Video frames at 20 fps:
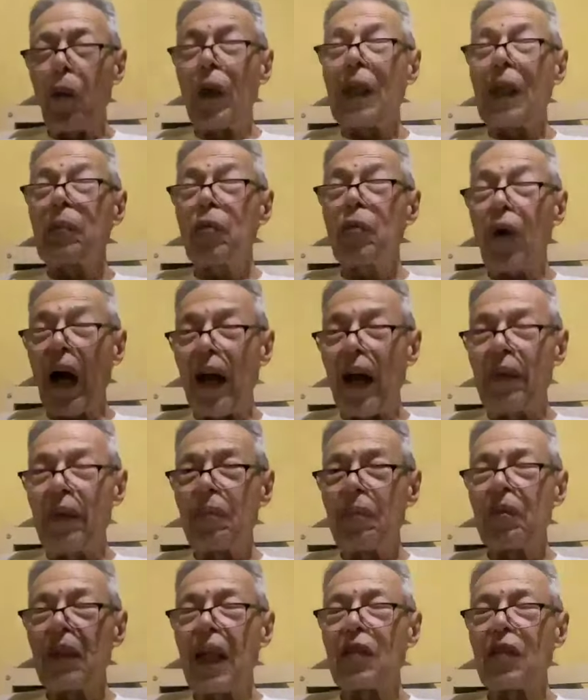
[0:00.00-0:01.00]
wheat bran
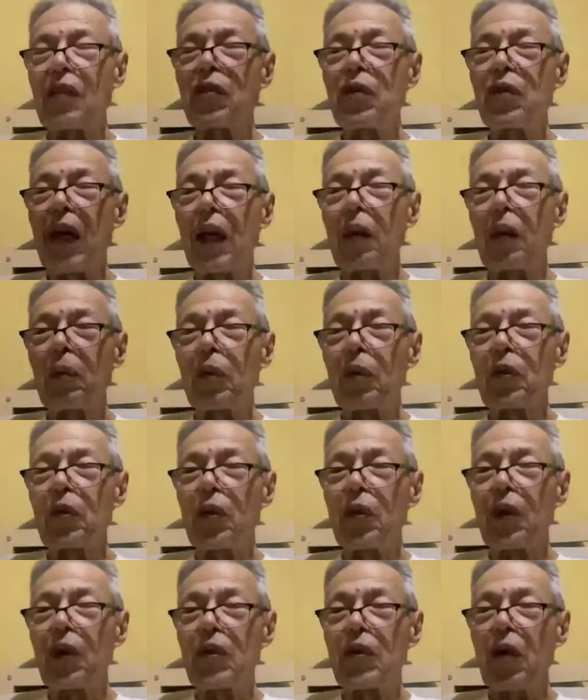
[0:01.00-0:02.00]
that's available
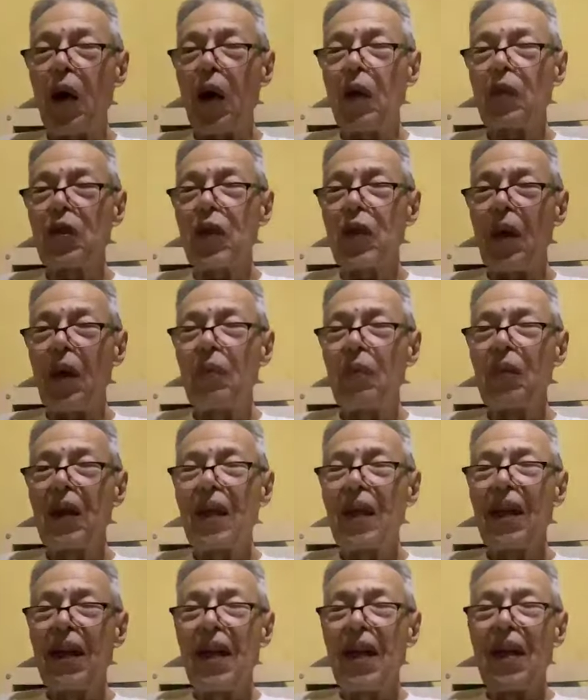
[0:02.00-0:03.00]
to us also.
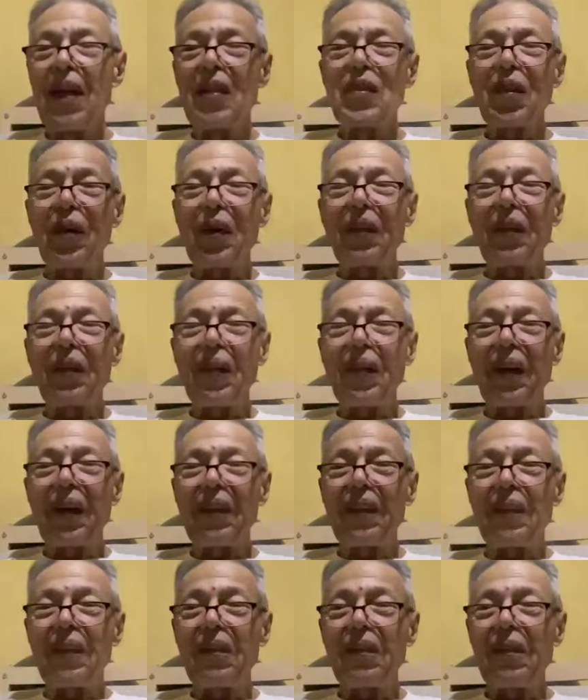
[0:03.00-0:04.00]
So
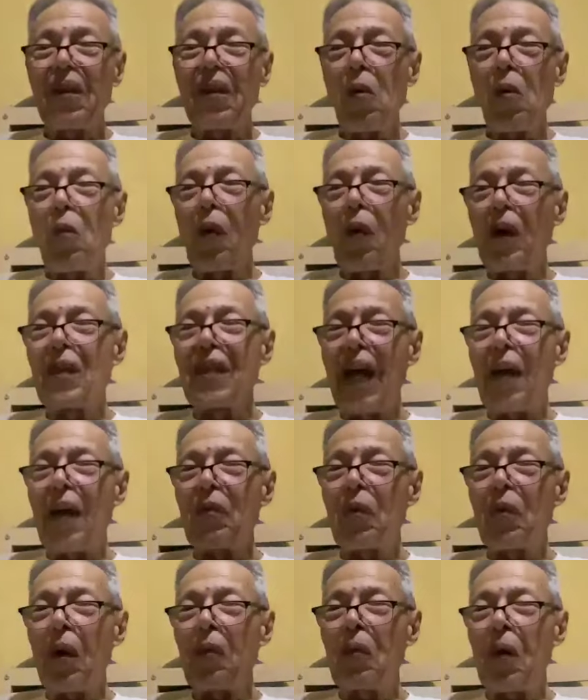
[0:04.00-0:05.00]
one
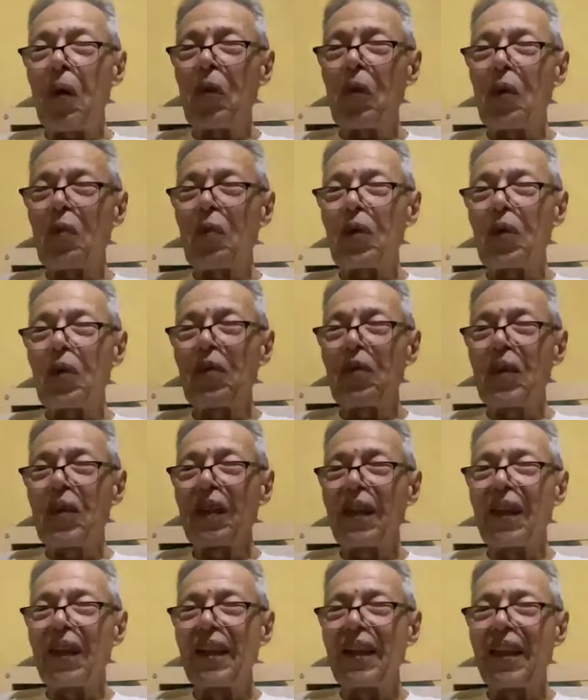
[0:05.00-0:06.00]
day when we
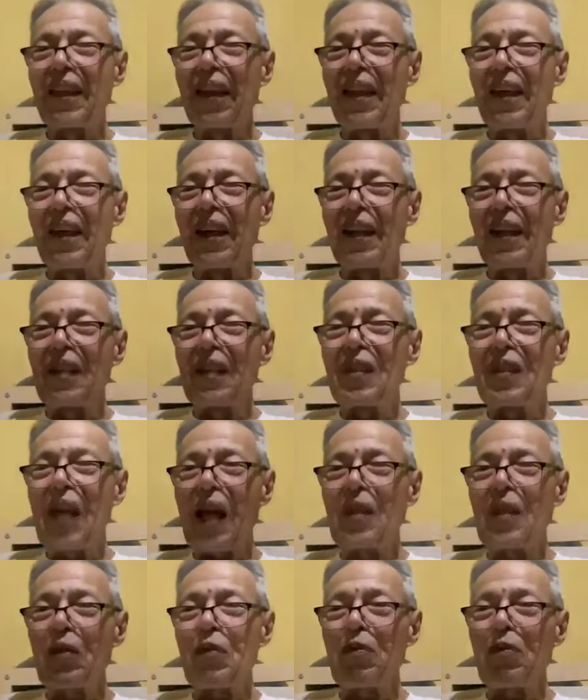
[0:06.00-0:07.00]
feel in an
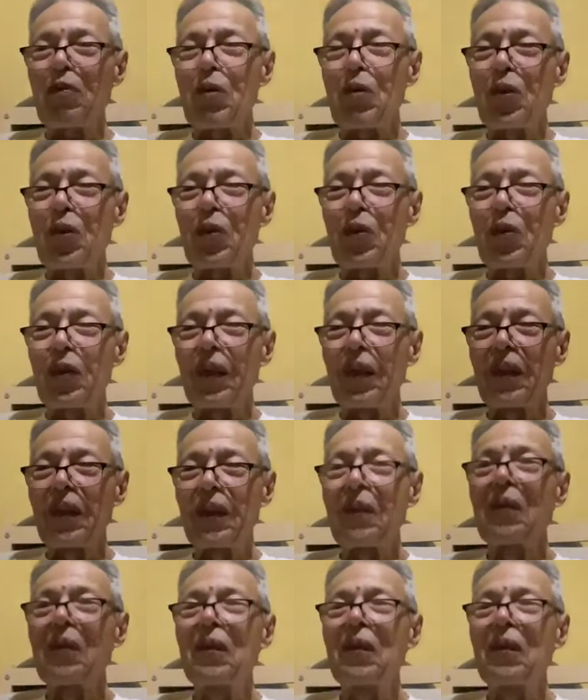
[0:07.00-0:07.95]
attentive mood, we'll